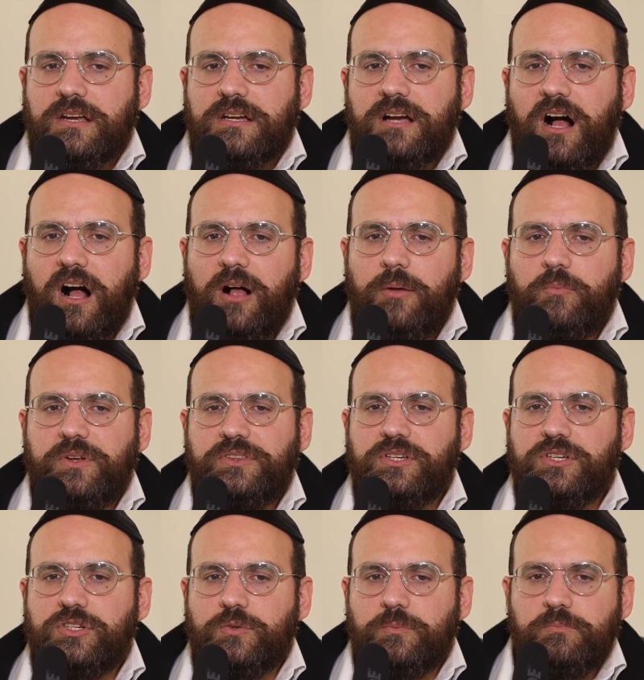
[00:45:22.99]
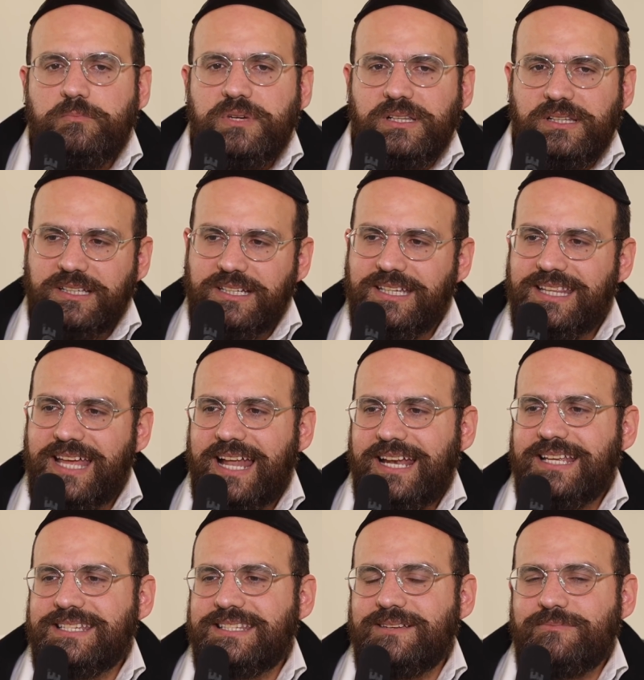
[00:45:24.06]
Come with the humility that
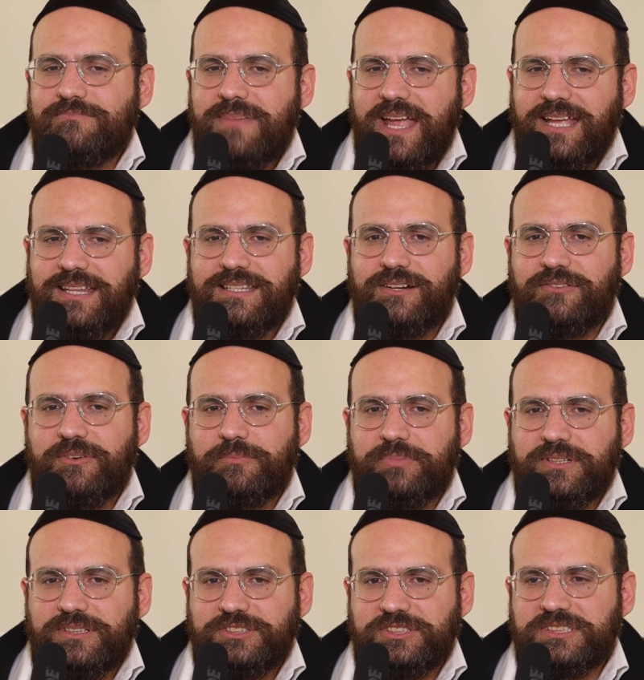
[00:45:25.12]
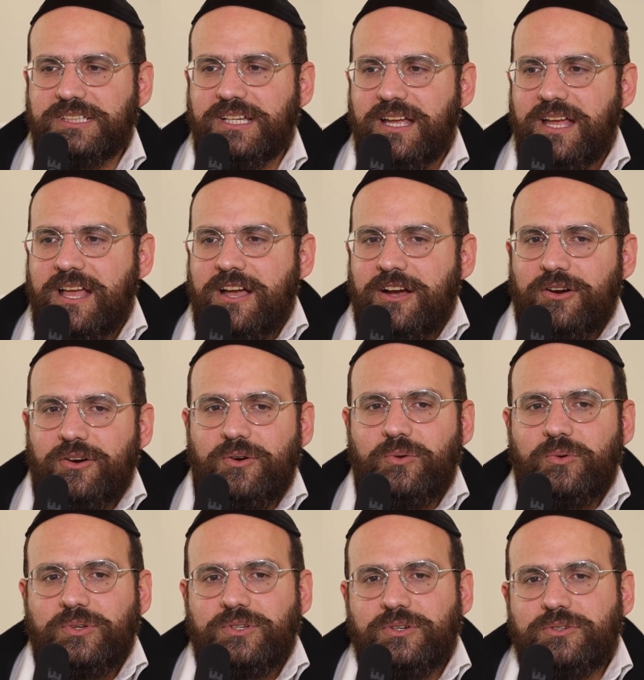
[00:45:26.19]
is demanded of a person who you